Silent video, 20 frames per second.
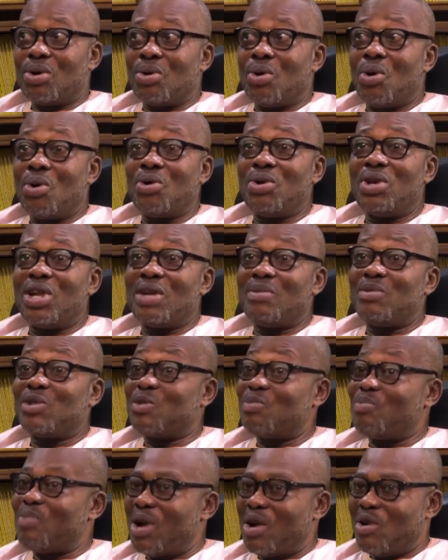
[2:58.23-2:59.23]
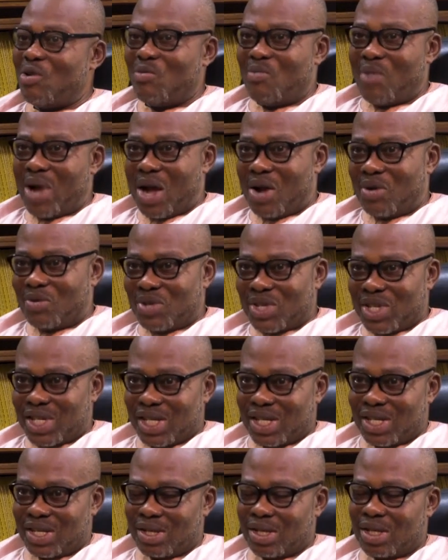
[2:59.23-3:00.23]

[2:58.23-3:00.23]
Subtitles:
hold them spellbound